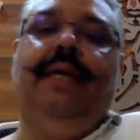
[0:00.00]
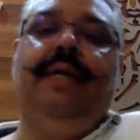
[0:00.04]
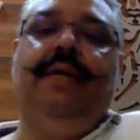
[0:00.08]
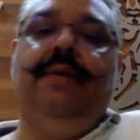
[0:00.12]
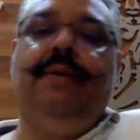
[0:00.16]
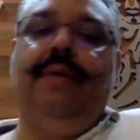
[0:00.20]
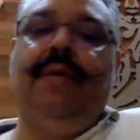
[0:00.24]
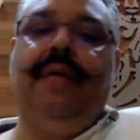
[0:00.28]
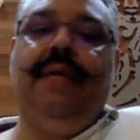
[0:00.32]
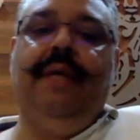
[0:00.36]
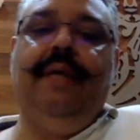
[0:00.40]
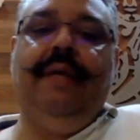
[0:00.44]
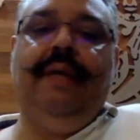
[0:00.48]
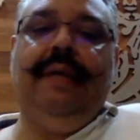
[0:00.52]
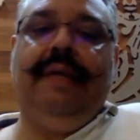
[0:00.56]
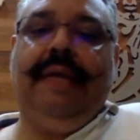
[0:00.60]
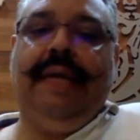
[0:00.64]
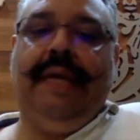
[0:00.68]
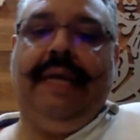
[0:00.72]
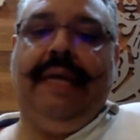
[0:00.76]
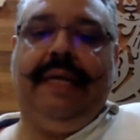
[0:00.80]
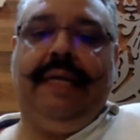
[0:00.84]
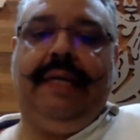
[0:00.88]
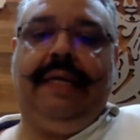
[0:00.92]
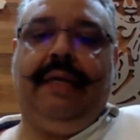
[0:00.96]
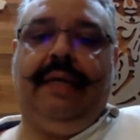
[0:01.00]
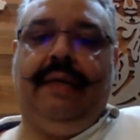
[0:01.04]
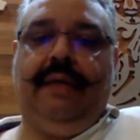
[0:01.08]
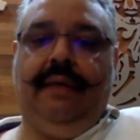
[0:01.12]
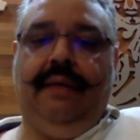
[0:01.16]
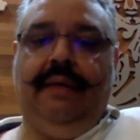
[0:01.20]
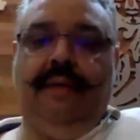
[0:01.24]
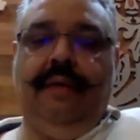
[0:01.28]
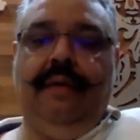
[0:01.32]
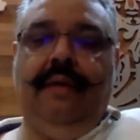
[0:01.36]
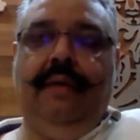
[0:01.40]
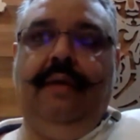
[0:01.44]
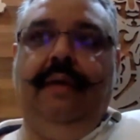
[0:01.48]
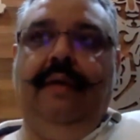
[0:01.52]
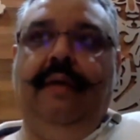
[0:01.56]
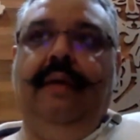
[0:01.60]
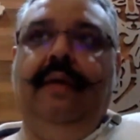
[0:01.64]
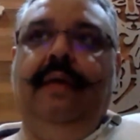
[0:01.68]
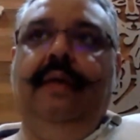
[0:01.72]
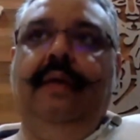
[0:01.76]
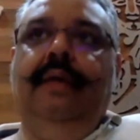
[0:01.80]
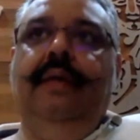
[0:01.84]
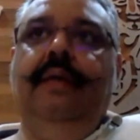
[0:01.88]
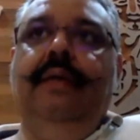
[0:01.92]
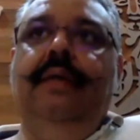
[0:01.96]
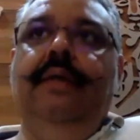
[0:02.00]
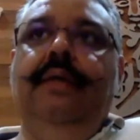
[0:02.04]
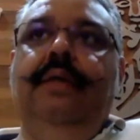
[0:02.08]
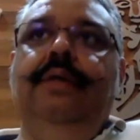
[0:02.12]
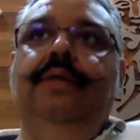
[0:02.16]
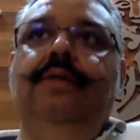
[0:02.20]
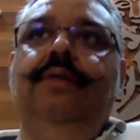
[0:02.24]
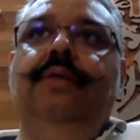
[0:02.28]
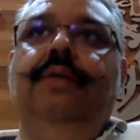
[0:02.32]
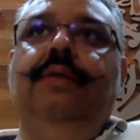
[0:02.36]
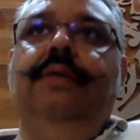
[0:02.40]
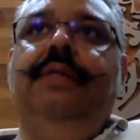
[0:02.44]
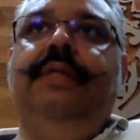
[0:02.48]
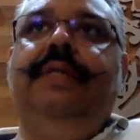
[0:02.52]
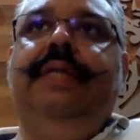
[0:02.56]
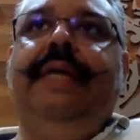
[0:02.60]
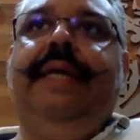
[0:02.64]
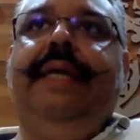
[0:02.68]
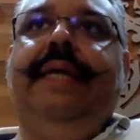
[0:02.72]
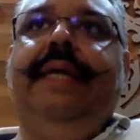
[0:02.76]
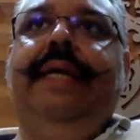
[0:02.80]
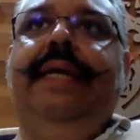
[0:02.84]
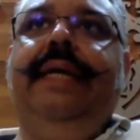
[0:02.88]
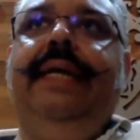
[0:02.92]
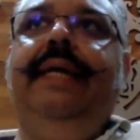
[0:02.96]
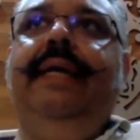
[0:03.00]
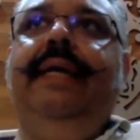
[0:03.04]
you can get. So second